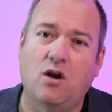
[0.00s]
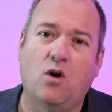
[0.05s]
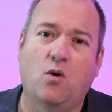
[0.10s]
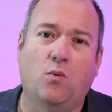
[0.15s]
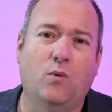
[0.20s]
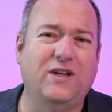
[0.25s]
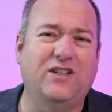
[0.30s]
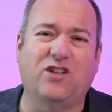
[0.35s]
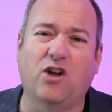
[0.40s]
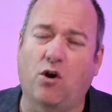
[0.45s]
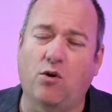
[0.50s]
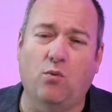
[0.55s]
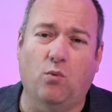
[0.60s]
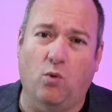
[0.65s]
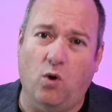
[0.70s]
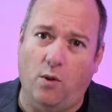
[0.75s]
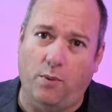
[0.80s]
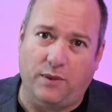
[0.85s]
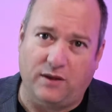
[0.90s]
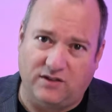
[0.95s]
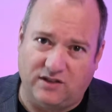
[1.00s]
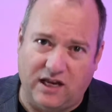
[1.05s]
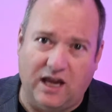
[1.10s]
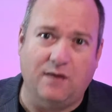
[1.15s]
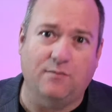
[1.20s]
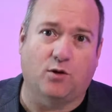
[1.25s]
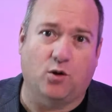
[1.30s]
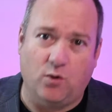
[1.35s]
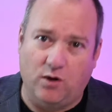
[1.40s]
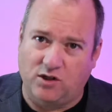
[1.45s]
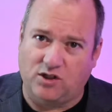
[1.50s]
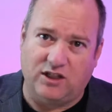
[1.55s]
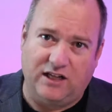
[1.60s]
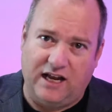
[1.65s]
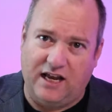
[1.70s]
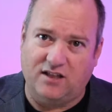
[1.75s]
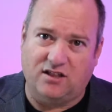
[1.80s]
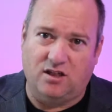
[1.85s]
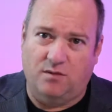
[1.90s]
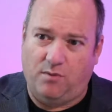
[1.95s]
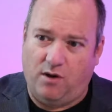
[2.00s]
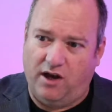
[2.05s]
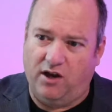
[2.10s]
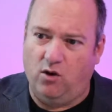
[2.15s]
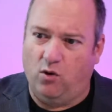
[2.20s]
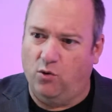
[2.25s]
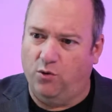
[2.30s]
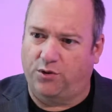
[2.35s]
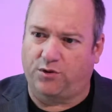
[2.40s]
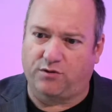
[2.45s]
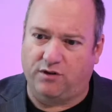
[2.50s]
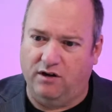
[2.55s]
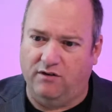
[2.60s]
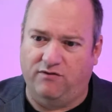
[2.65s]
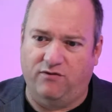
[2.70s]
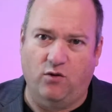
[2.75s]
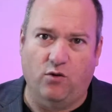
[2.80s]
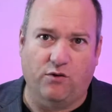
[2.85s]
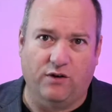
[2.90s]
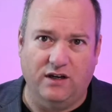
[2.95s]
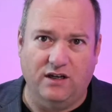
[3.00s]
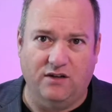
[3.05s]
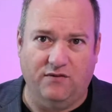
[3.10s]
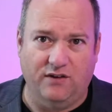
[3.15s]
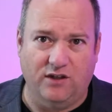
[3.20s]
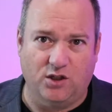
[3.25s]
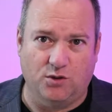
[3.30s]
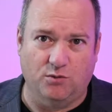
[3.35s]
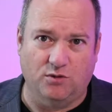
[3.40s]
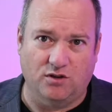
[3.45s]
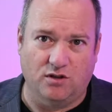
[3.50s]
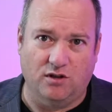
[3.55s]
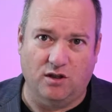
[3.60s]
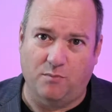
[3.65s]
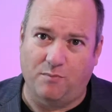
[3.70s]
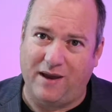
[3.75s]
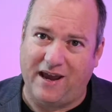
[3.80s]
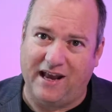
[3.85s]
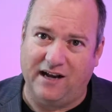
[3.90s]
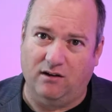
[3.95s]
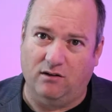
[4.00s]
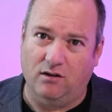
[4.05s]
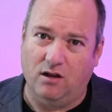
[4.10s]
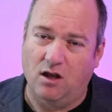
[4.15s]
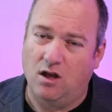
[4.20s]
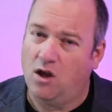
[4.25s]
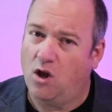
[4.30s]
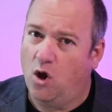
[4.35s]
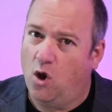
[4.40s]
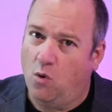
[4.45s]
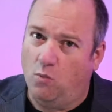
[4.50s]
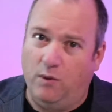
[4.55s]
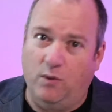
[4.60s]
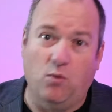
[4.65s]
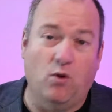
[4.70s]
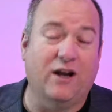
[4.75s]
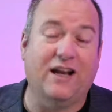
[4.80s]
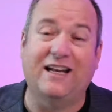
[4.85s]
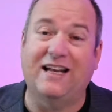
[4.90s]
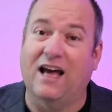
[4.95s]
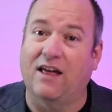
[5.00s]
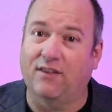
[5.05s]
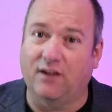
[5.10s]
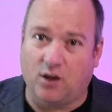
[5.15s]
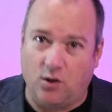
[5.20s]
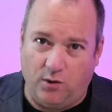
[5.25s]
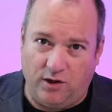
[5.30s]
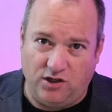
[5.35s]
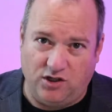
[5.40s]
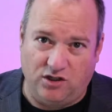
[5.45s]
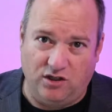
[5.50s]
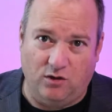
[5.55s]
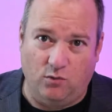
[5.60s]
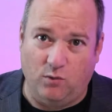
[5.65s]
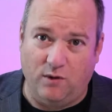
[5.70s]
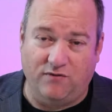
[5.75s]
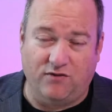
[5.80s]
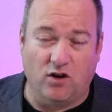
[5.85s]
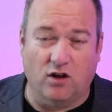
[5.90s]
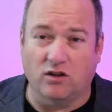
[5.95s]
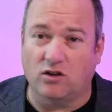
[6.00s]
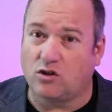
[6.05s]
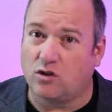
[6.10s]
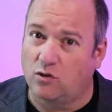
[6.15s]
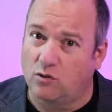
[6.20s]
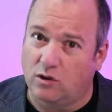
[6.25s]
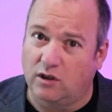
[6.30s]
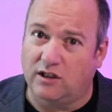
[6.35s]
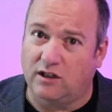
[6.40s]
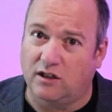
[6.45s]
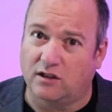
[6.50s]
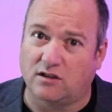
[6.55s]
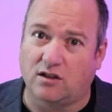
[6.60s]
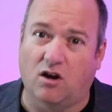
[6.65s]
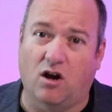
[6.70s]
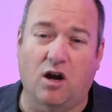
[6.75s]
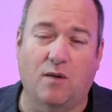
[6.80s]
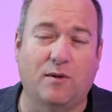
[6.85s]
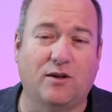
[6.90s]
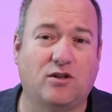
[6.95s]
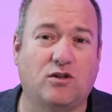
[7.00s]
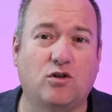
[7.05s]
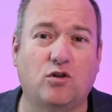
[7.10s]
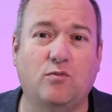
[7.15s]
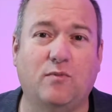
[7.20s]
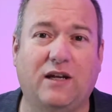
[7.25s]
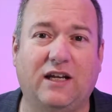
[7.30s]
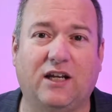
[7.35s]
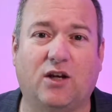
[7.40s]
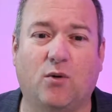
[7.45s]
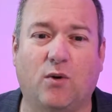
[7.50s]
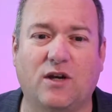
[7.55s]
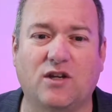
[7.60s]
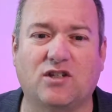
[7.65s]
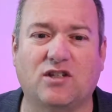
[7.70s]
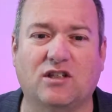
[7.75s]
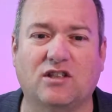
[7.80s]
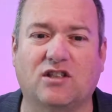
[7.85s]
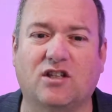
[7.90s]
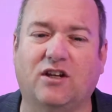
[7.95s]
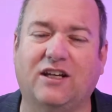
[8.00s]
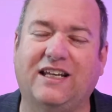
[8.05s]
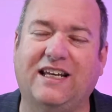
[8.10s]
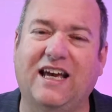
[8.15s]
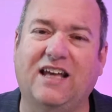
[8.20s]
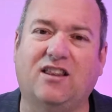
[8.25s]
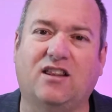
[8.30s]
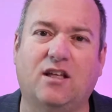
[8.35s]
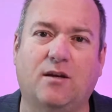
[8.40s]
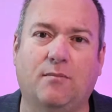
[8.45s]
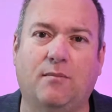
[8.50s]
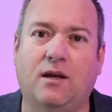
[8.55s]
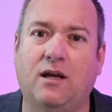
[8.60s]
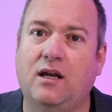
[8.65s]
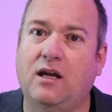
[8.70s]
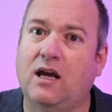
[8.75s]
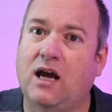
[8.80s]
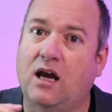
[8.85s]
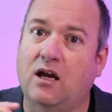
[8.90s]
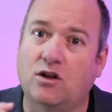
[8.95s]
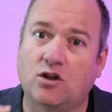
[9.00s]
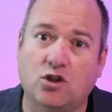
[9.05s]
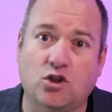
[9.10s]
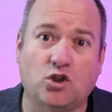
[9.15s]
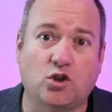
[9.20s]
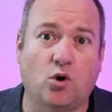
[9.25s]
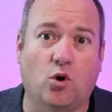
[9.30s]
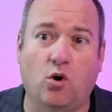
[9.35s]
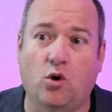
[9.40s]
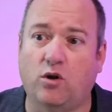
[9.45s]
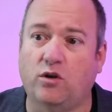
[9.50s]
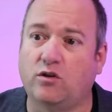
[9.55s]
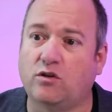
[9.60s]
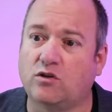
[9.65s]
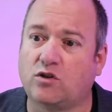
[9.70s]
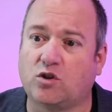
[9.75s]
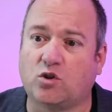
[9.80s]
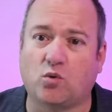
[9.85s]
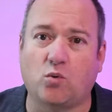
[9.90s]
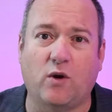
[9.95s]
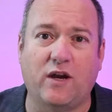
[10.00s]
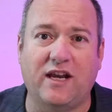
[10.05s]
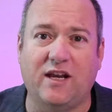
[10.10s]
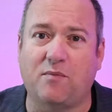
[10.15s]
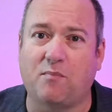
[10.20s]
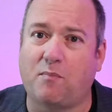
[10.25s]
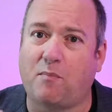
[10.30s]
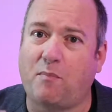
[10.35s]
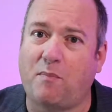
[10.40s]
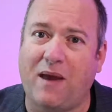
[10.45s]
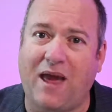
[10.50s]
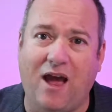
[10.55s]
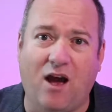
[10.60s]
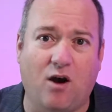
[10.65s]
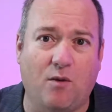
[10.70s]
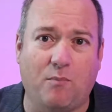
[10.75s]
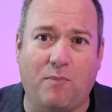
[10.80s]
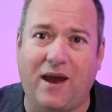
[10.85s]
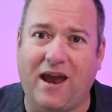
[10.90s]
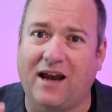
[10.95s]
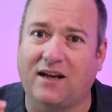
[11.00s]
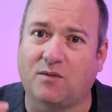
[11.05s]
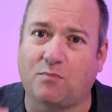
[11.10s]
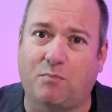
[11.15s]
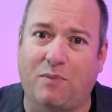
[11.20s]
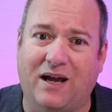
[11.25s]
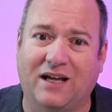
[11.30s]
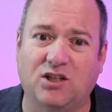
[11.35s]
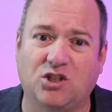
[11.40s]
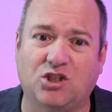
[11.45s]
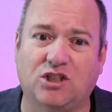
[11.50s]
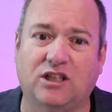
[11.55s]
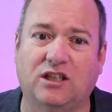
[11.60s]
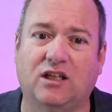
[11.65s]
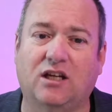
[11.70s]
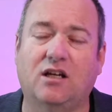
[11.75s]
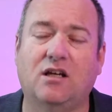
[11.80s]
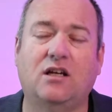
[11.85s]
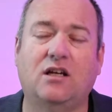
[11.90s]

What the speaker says: We don't want the same question answered by all 3 or 4 individuals on the panel. We want another question. We've got too little time and too many questions, so get them short, sweet, power-packed, punchy.